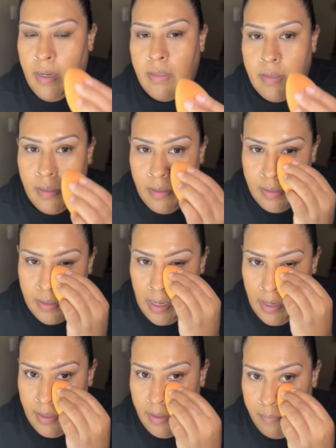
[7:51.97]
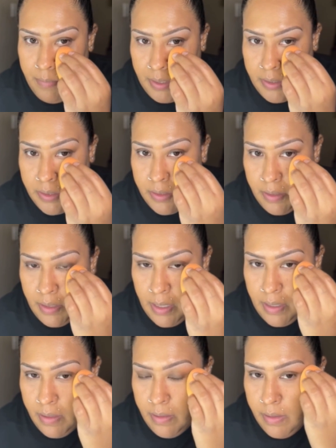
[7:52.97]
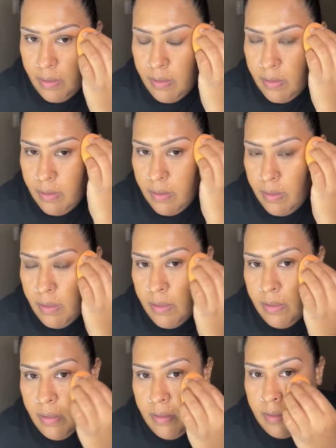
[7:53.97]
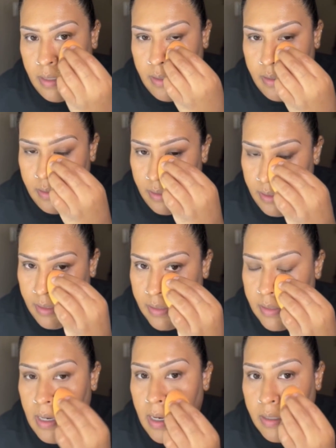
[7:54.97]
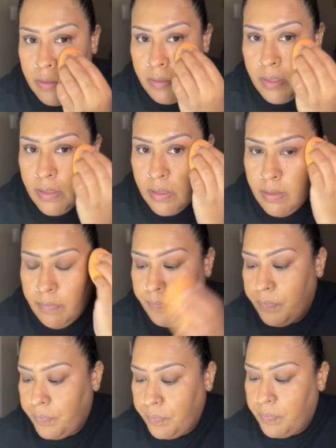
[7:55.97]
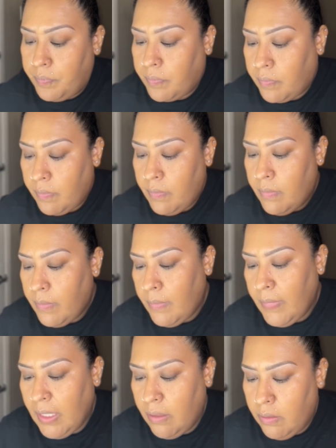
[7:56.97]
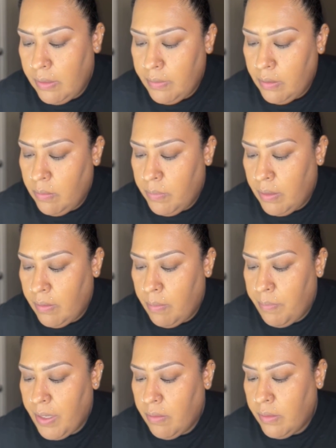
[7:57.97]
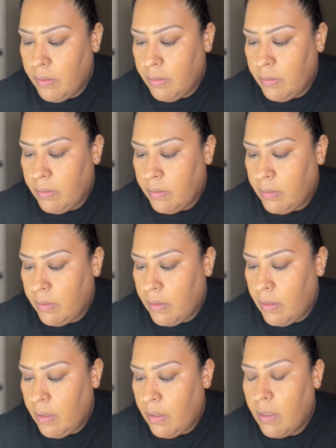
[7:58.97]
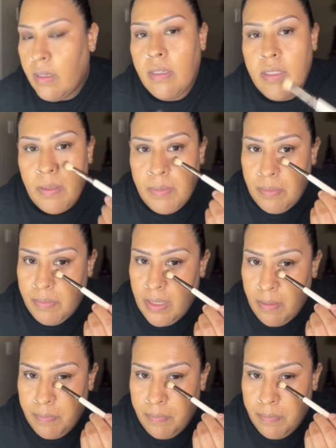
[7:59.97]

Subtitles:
this eye. Make sure that it is not creasing. Grab a little bit of that powder, tap,